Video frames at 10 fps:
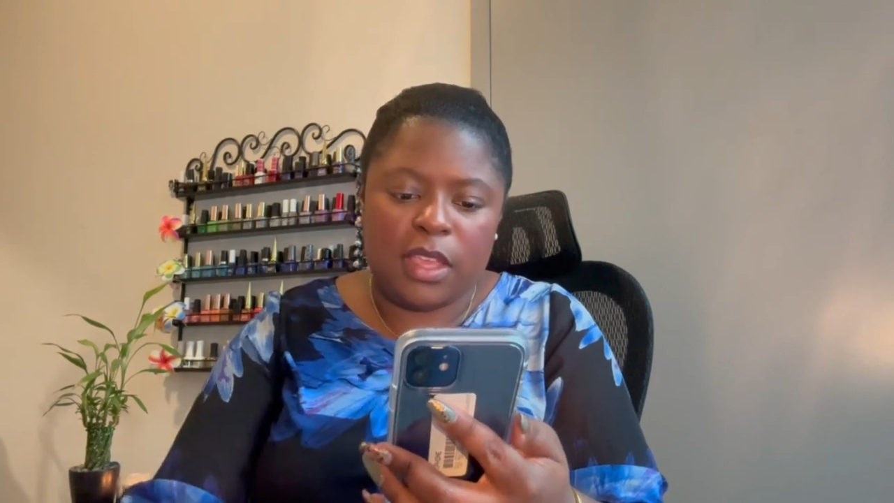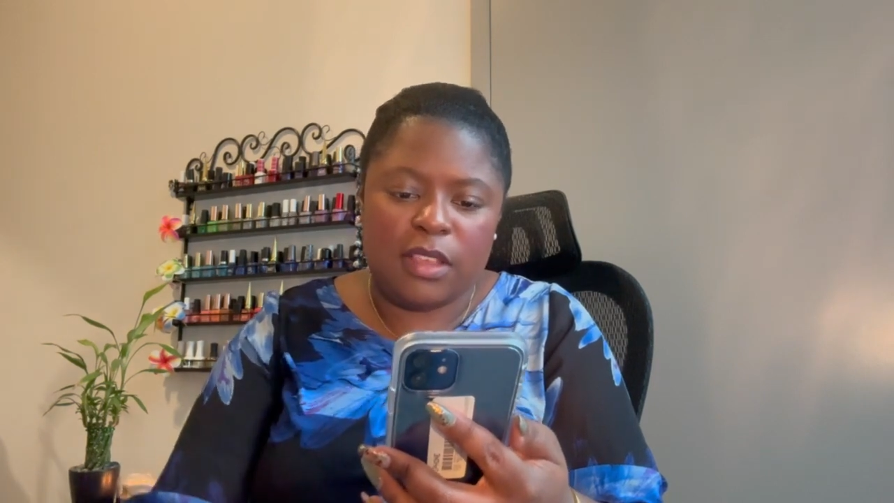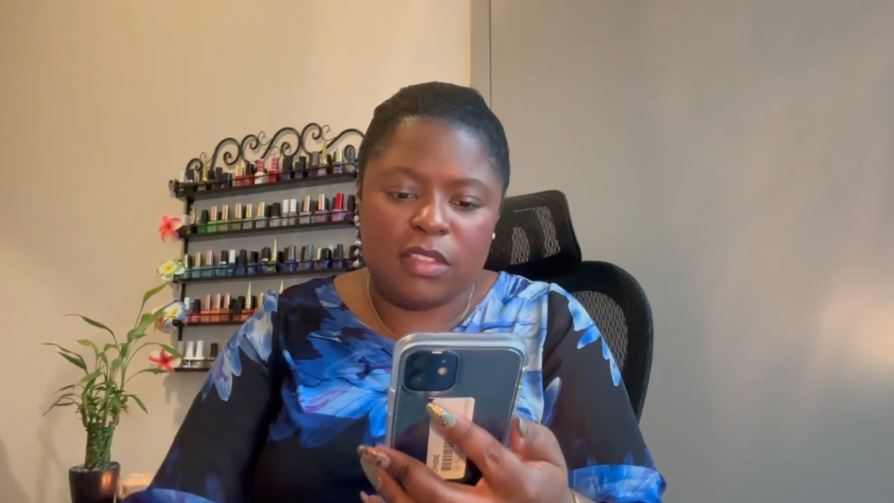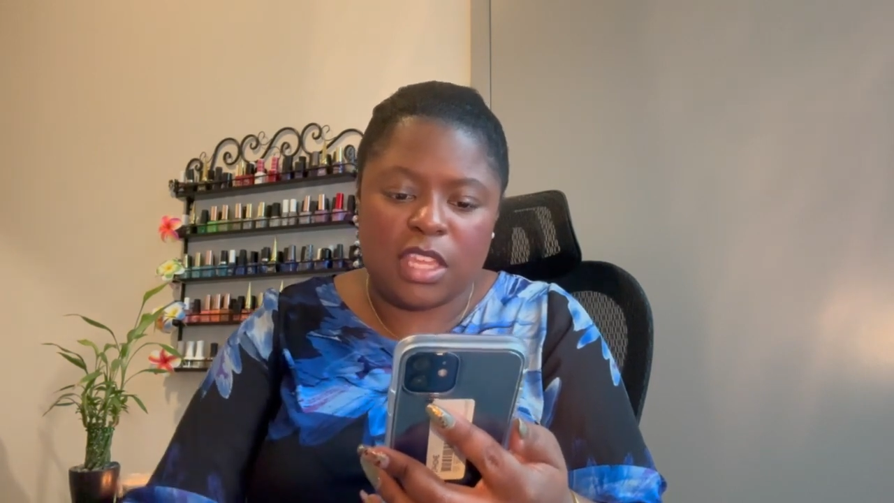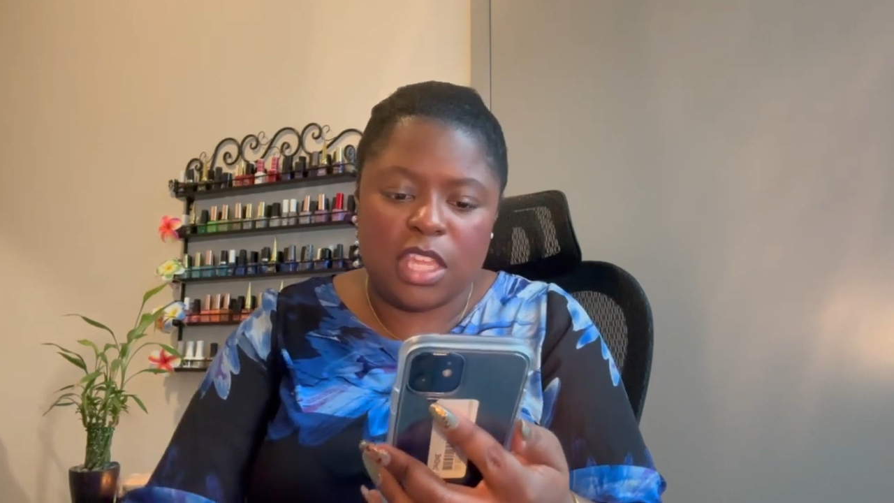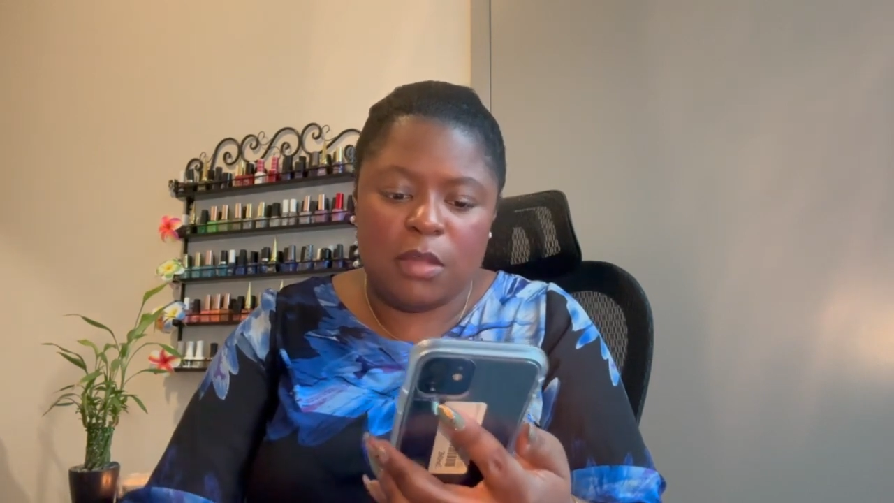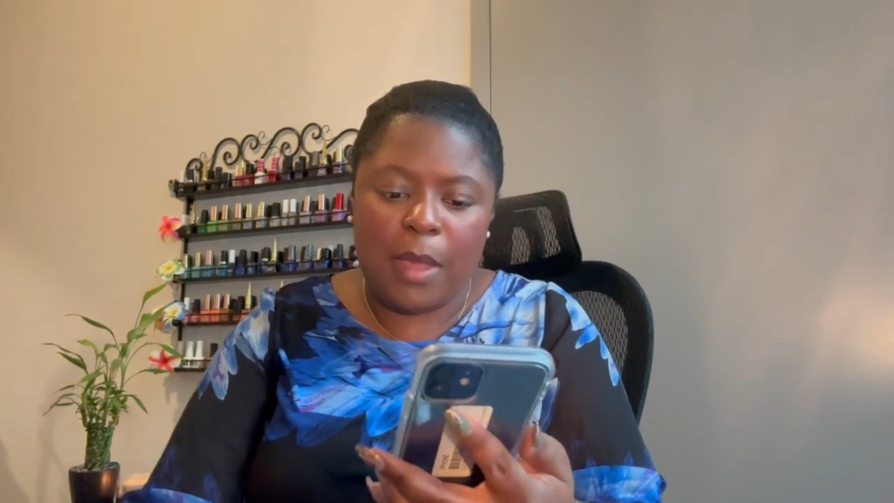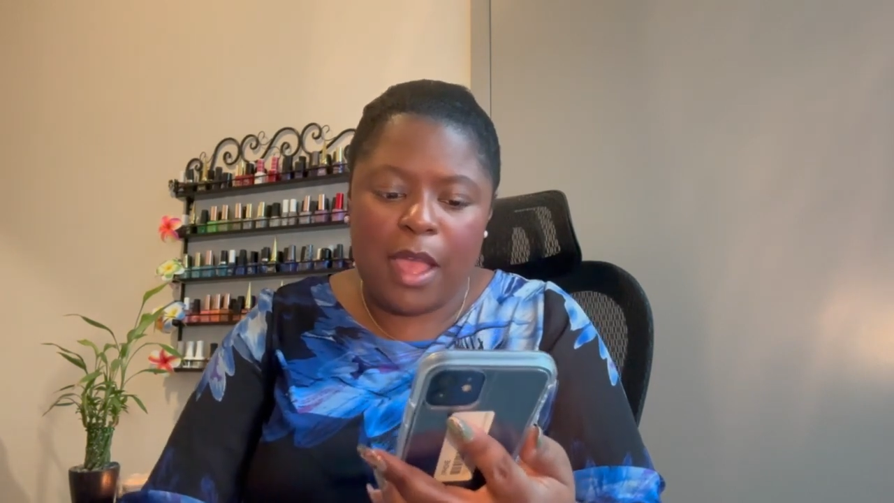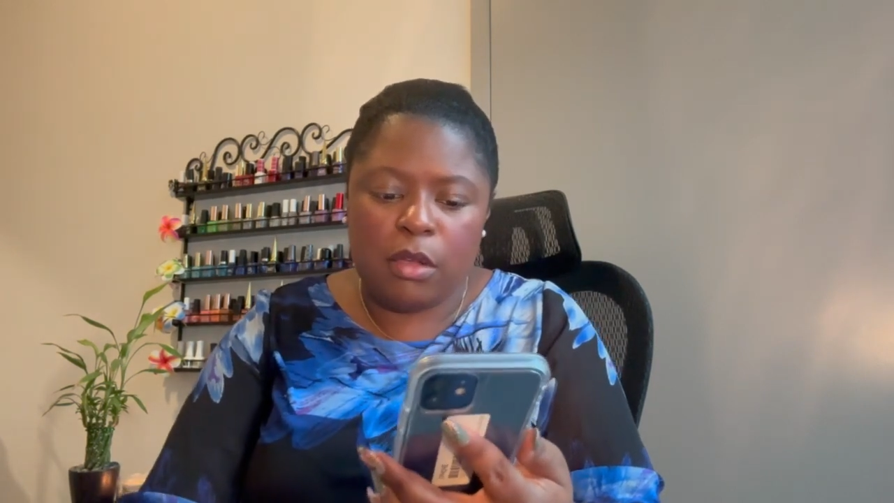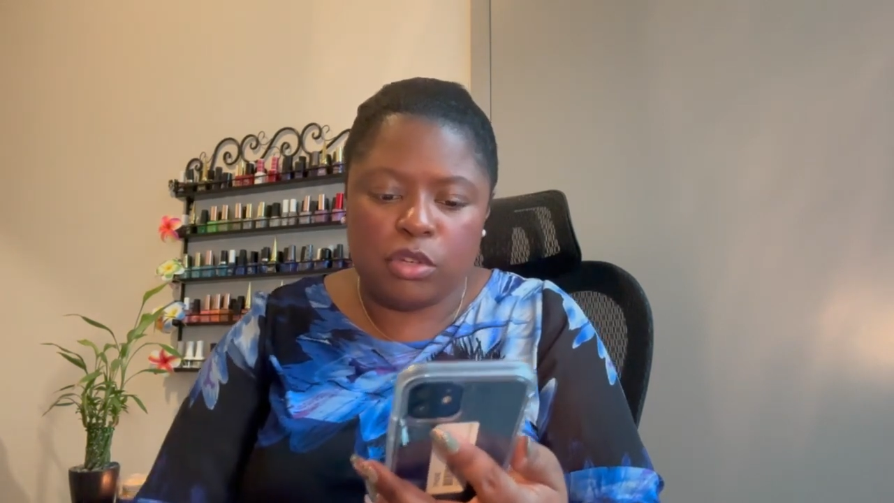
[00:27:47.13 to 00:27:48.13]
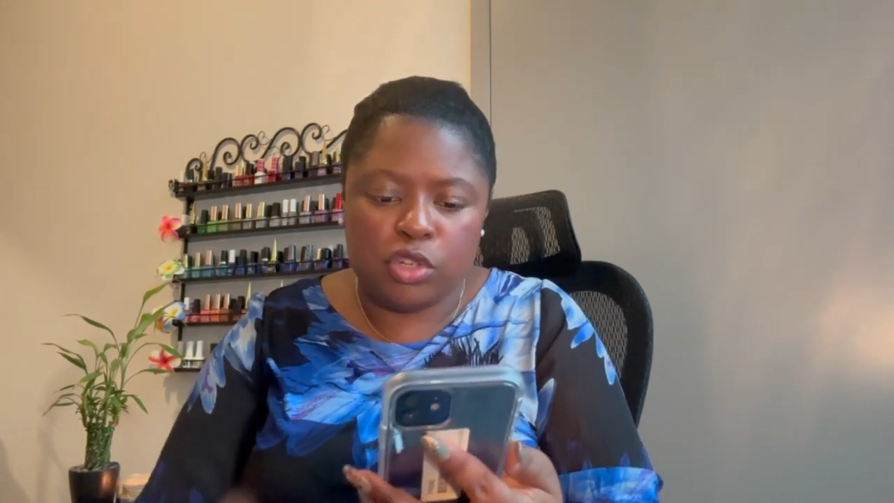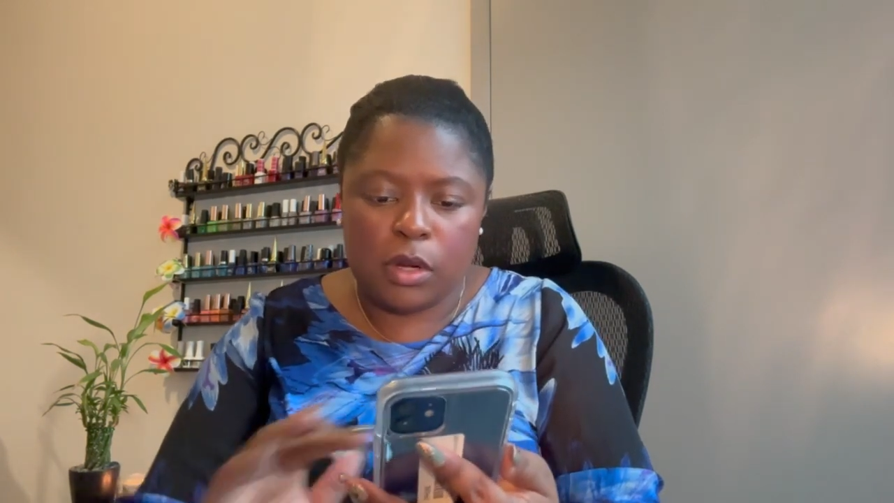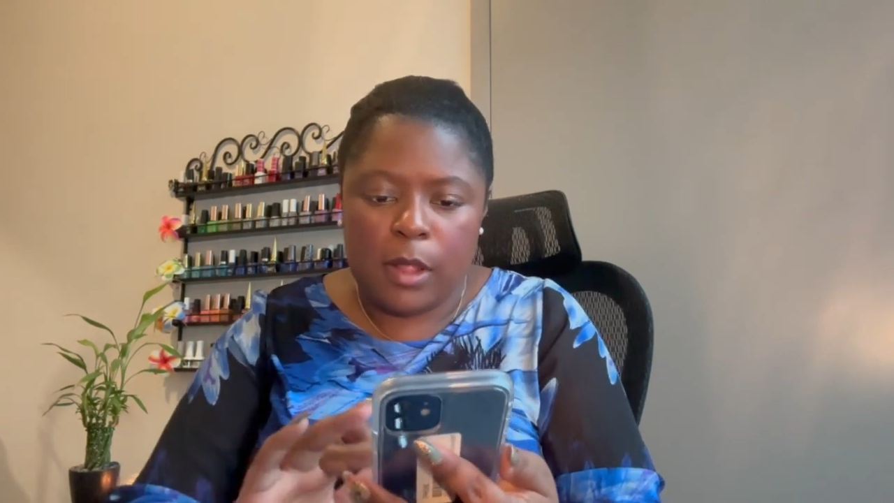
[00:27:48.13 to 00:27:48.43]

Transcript: is the key pouch.